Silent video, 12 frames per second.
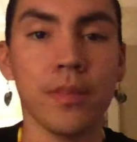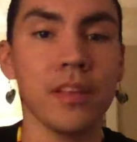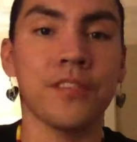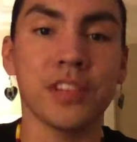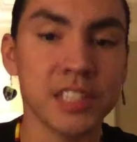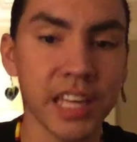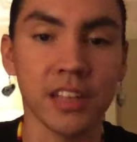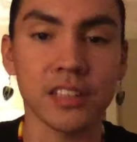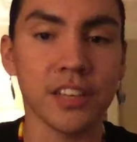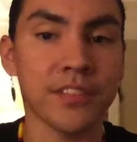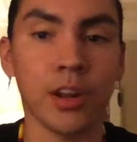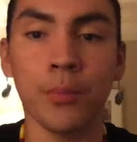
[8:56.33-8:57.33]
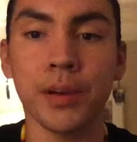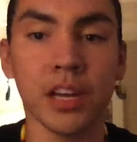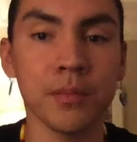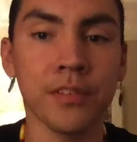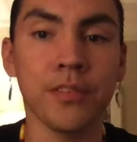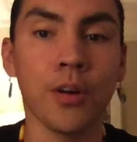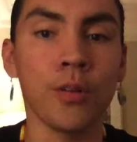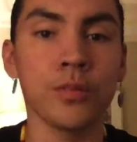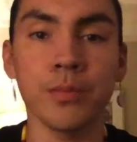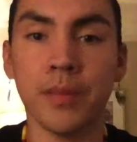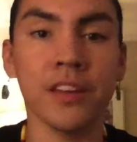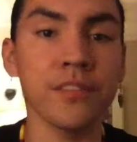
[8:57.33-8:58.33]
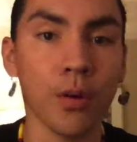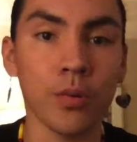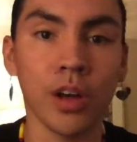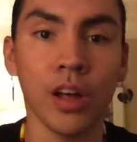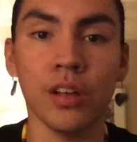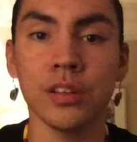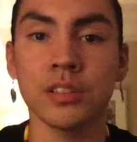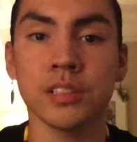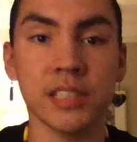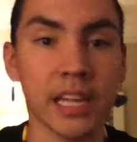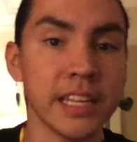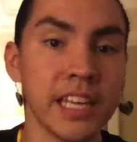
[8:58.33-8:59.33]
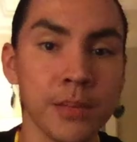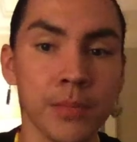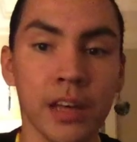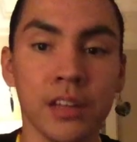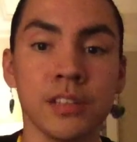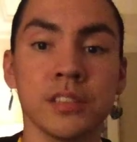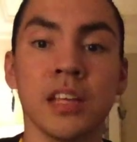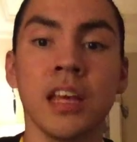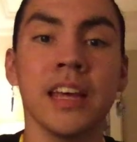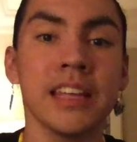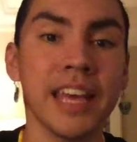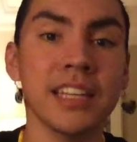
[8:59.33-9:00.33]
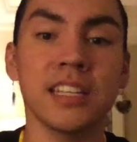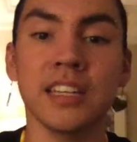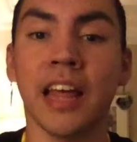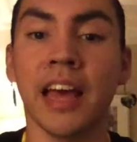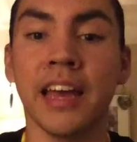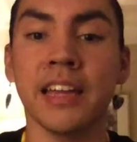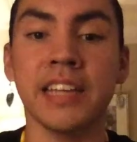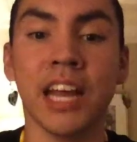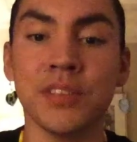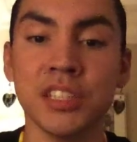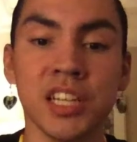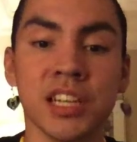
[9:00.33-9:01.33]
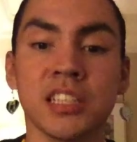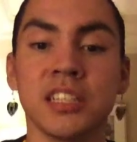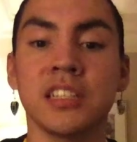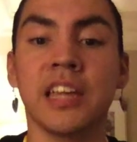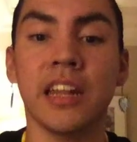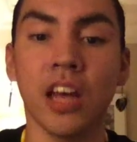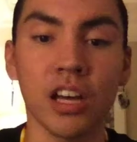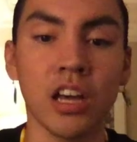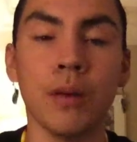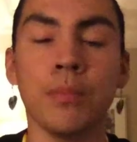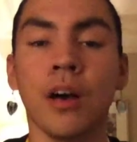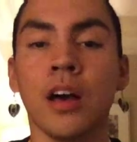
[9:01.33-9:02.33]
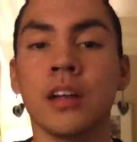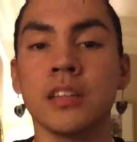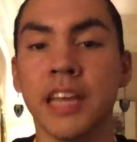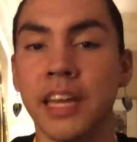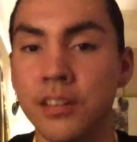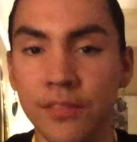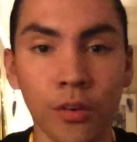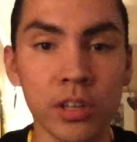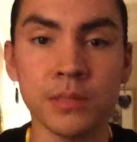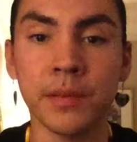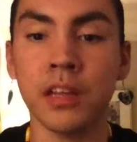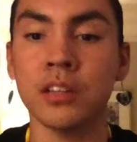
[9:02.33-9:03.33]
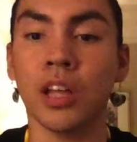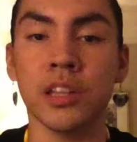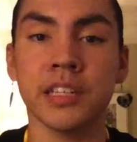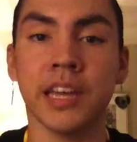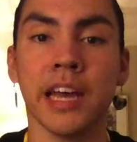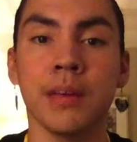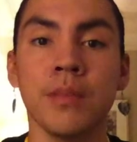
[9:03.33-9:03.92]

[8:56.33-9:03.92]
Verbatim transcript: for sales, if I don't pick up the phone, make phone calls, send emails, get denied, get rejected, get hung up on, get voicemailed all the time,